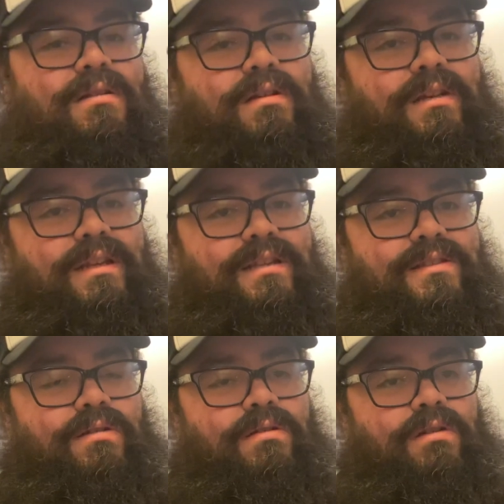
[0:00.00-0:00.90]
on his
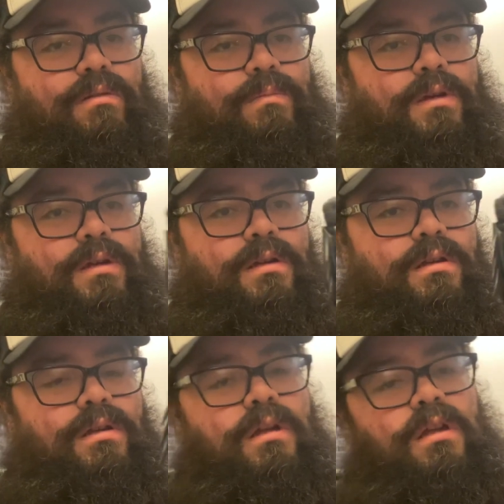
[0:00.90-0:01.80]
arm.
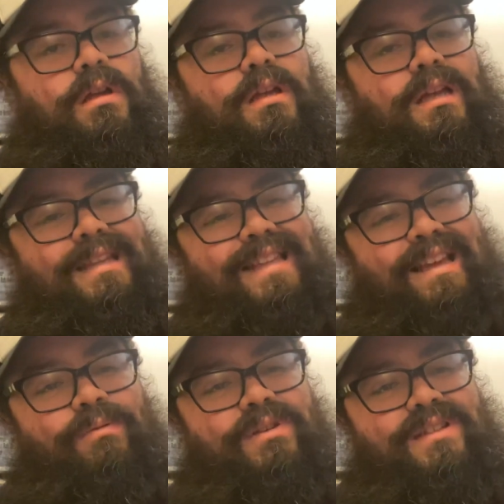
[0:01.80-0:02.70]
I
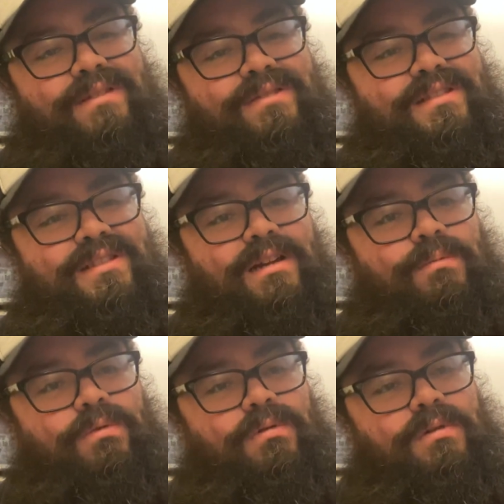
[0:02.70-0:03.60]
wish that was
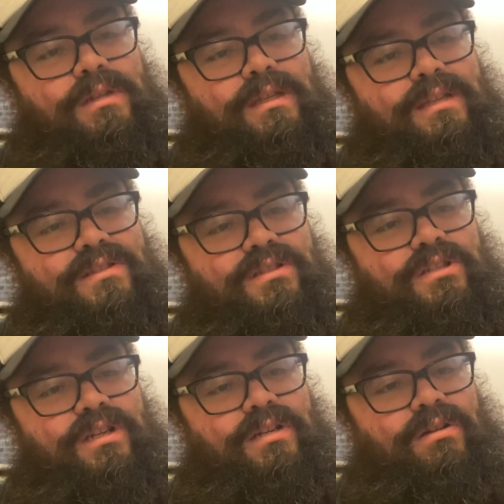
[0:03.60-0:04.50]
double. His
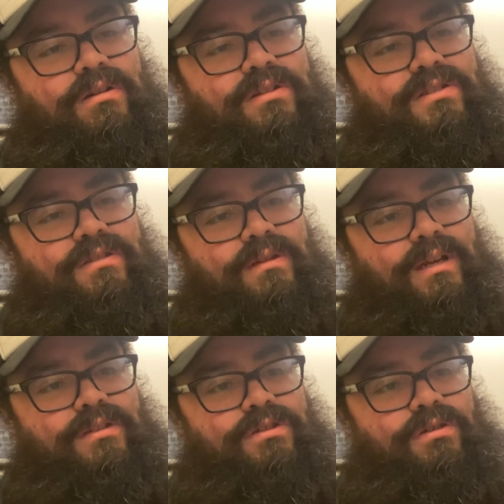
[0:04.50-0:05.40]
shin guards do
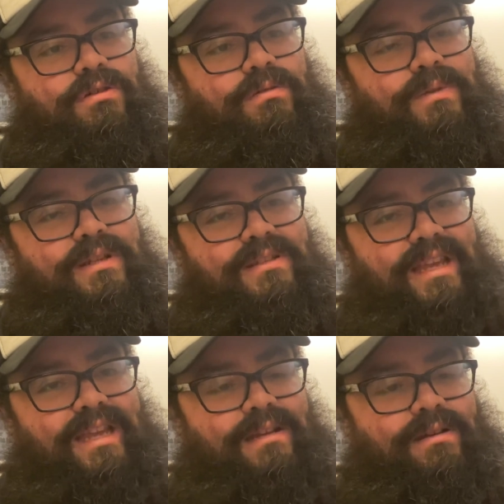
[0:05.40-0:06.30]
not turn, but his
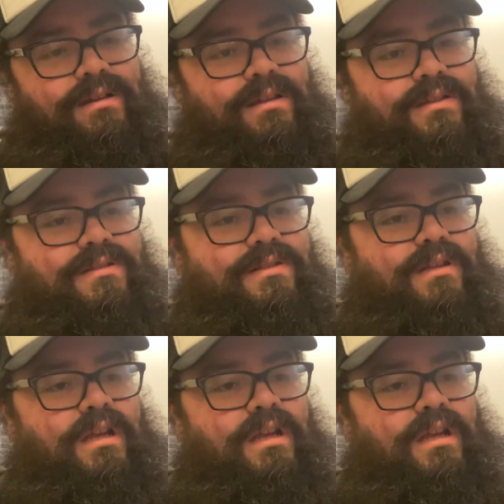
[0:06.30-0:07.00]
hand does.